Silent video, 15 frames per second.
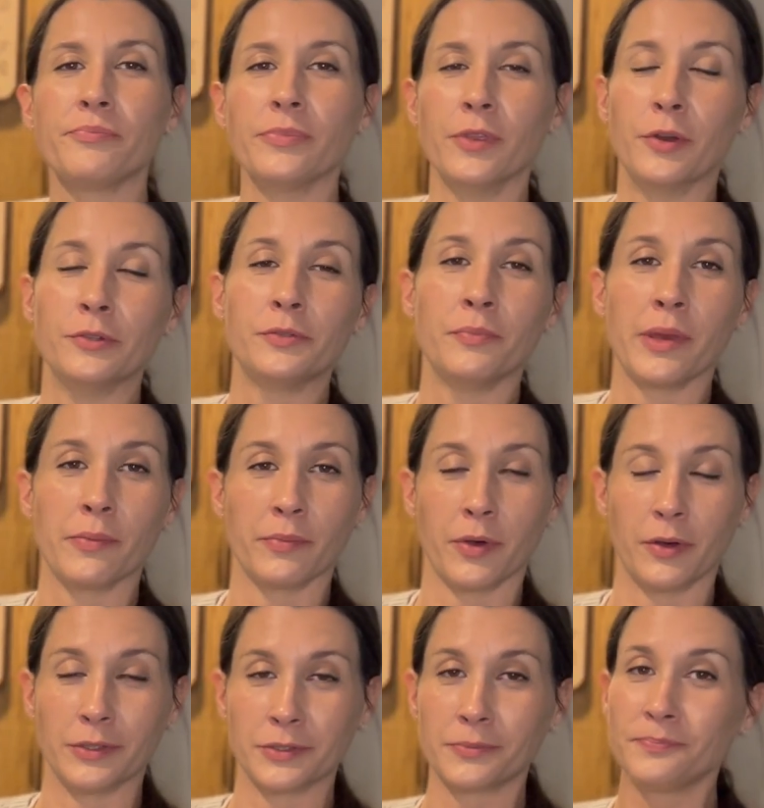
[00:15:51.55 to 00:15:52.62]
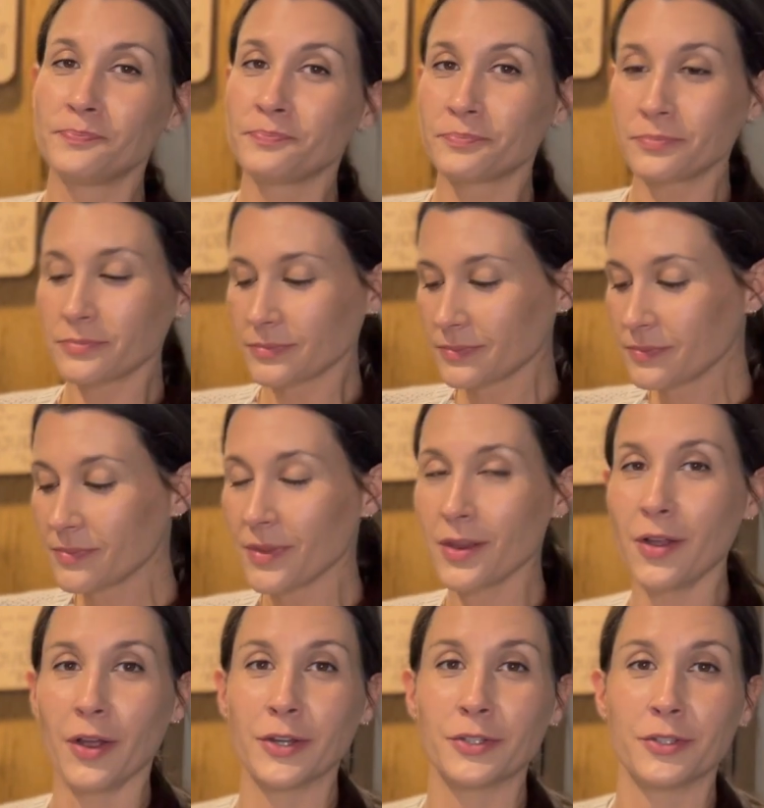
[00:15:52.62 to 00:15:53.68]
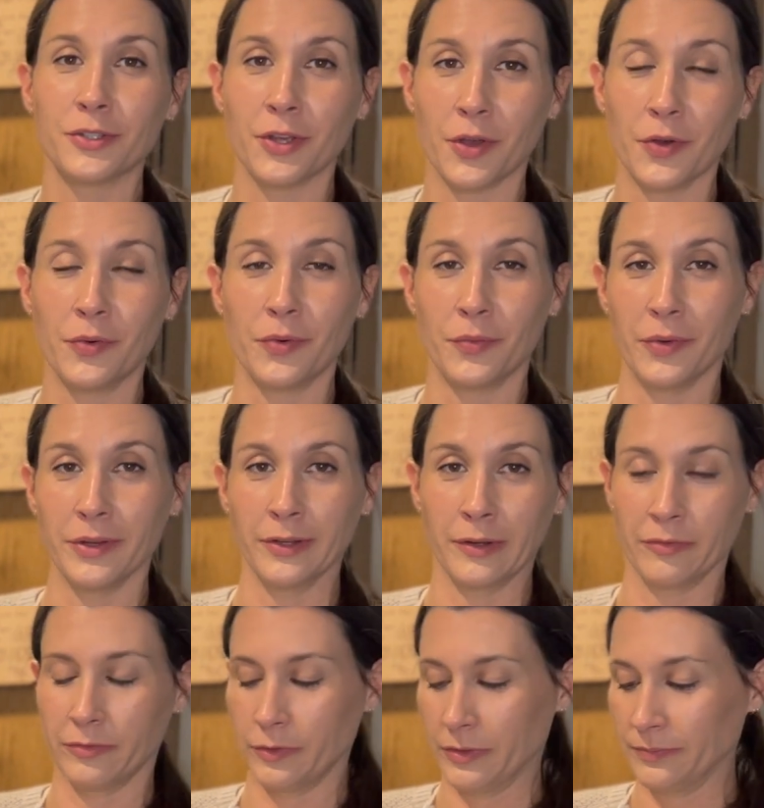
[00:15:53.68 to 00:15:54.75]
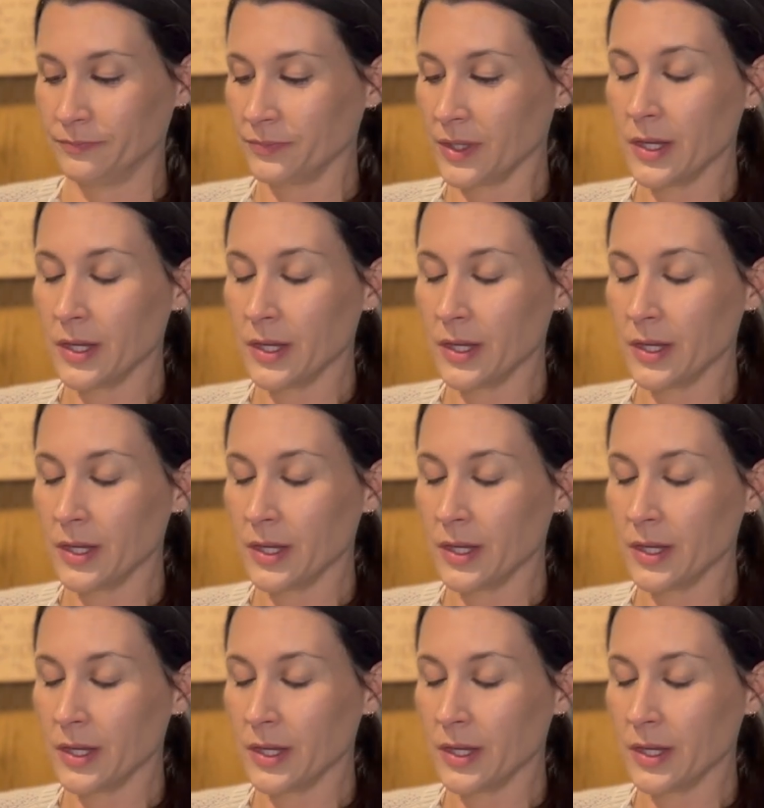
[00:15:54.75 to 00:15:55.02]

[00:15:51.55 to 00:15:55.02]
Those meatballs are so wonderful.